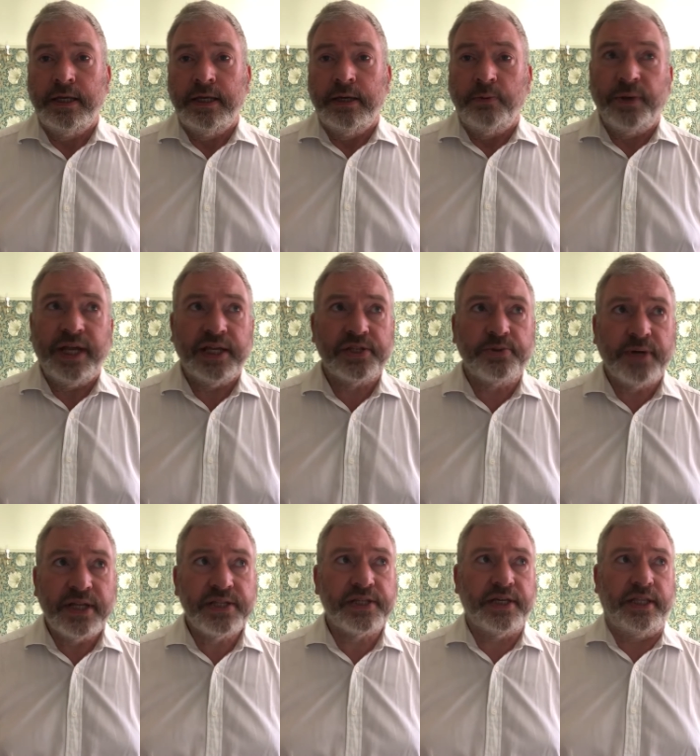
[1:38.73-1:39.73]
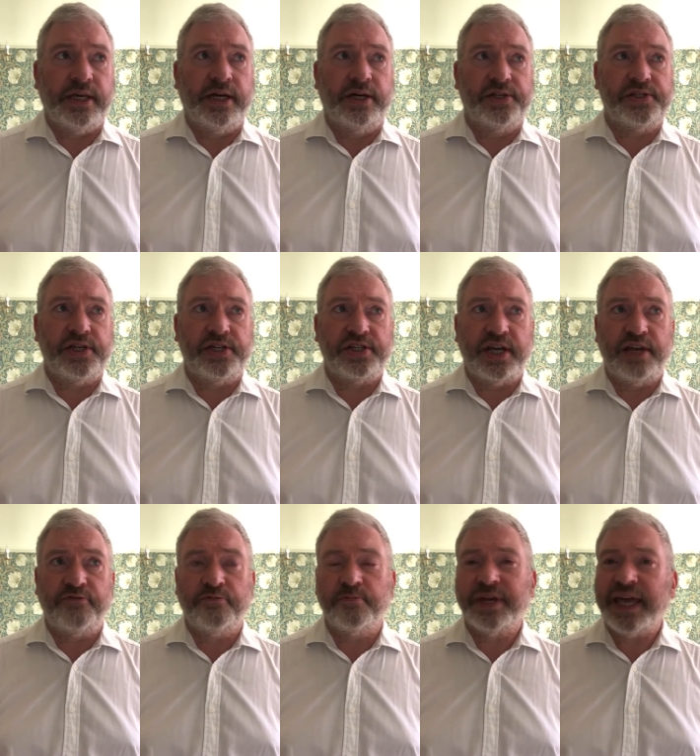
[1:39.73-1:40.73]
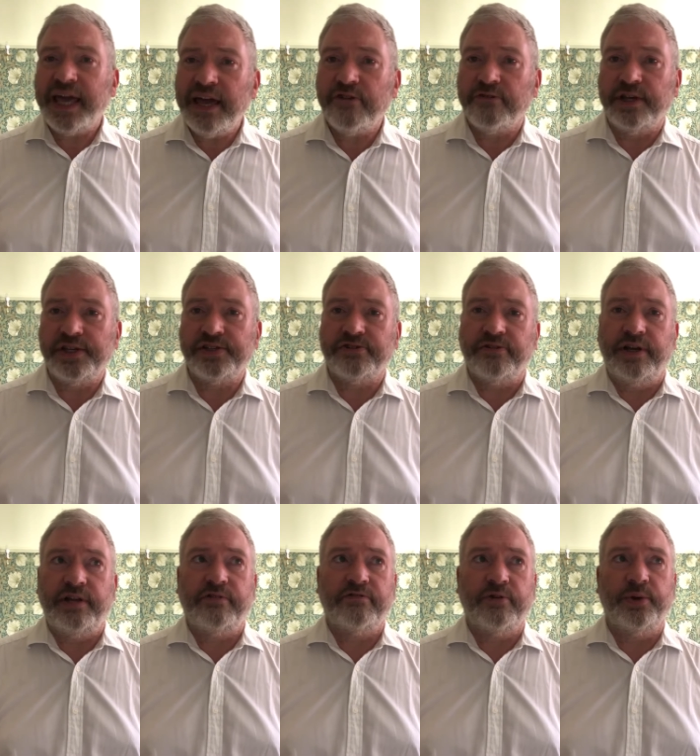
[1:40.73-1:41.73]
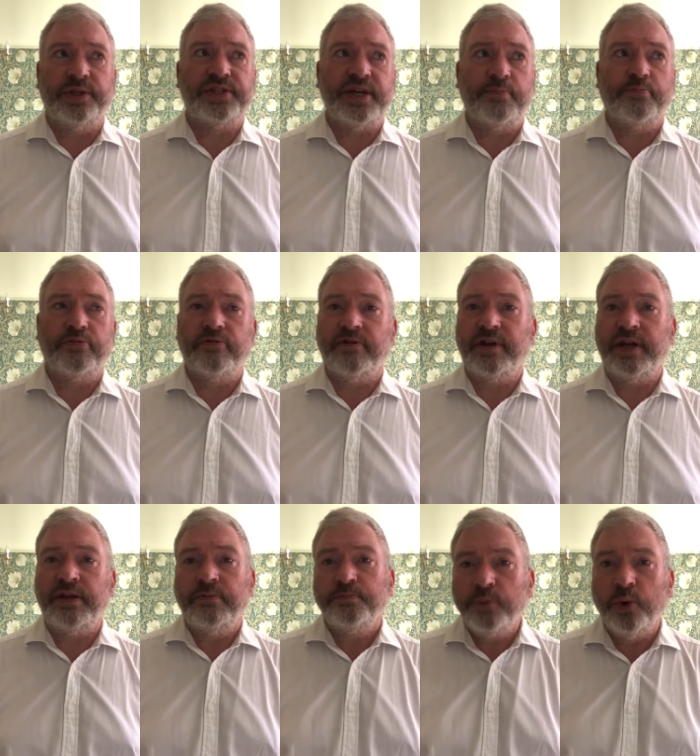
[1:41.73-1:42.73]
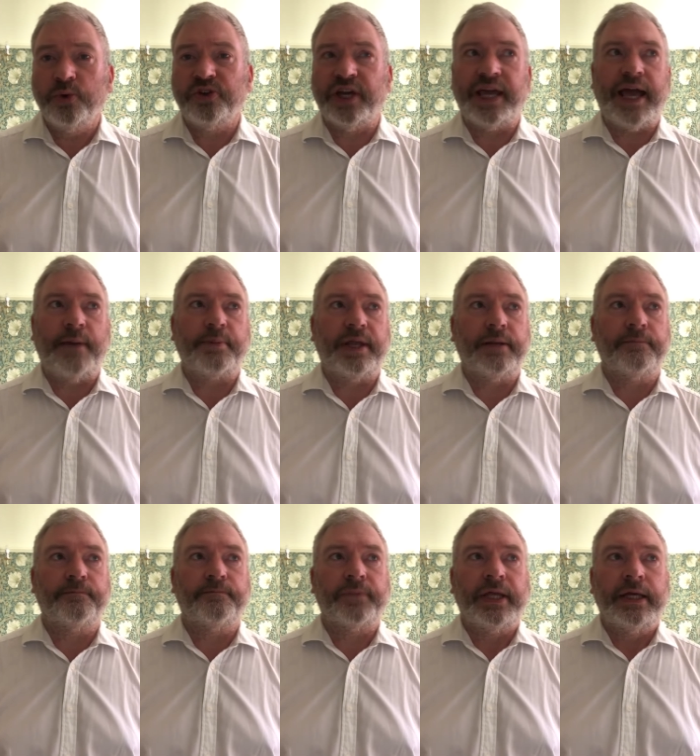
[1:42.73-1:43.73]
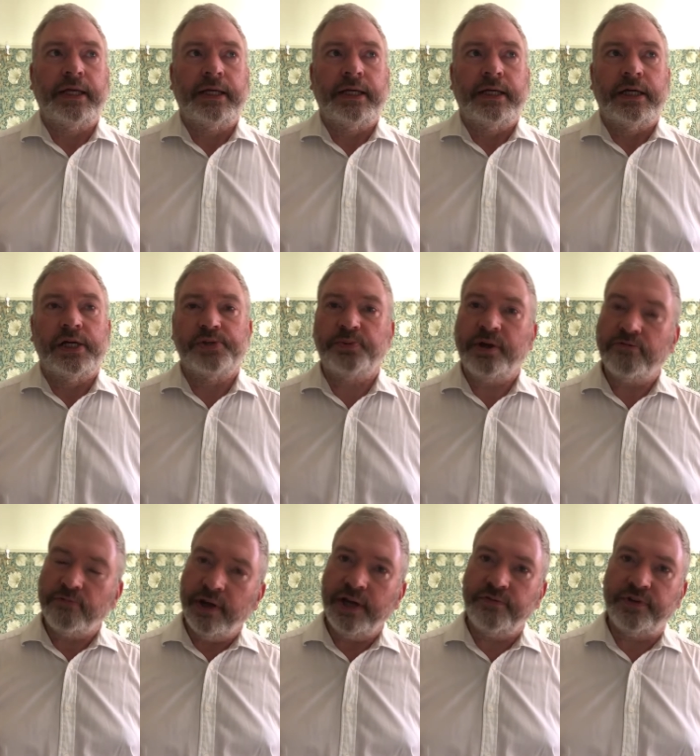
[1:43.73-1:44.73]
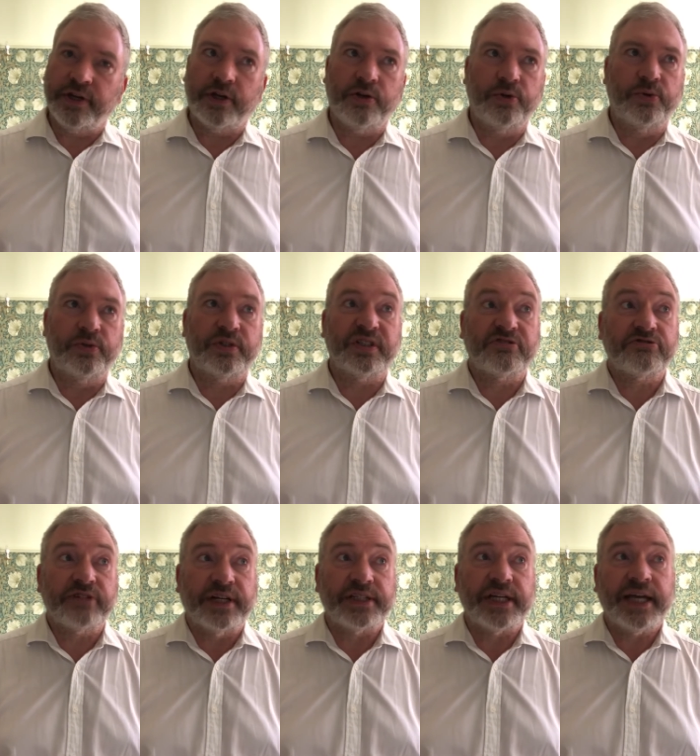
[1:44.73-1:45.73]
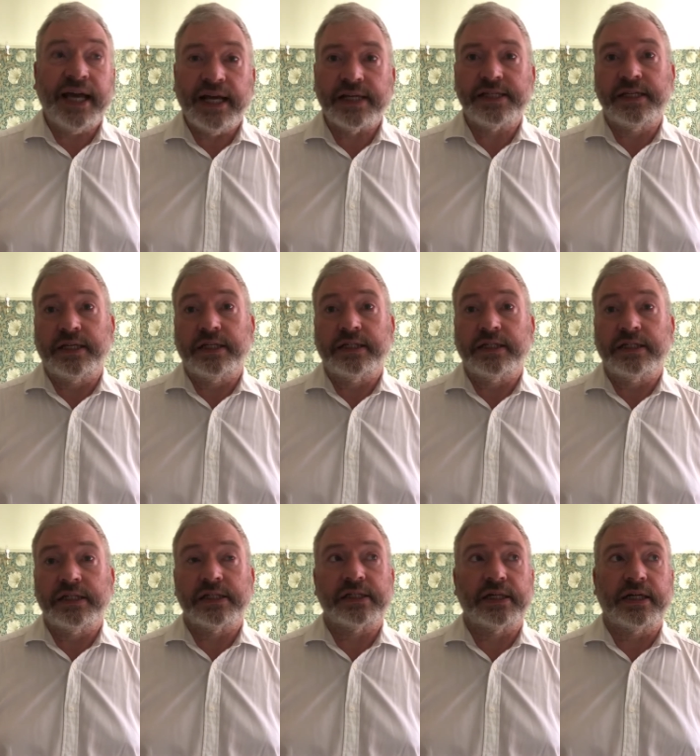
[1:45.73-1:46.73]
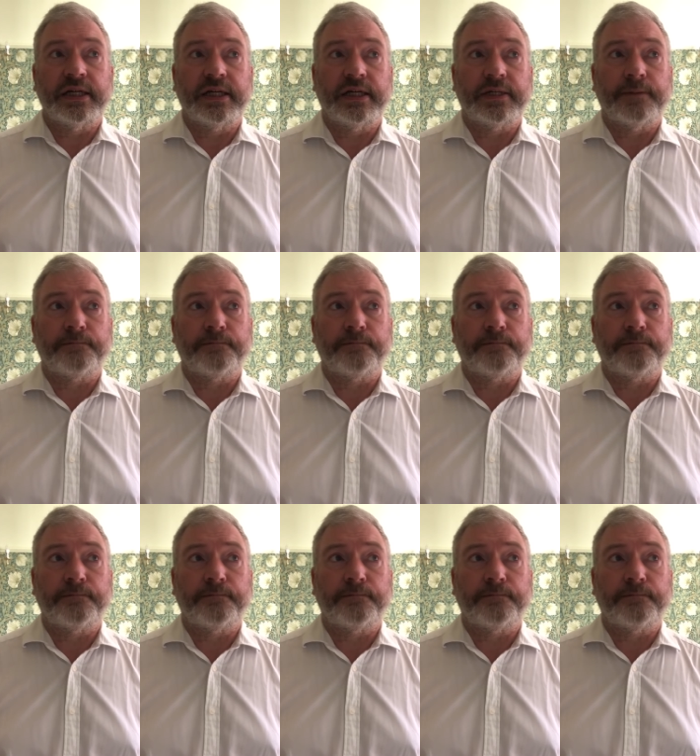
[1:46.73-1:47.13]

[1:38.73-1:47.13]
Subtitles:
We had to enter the RCJ from Carey Street through a temporary porter cabin. As we arrived at court, a tragic accident had just occurred.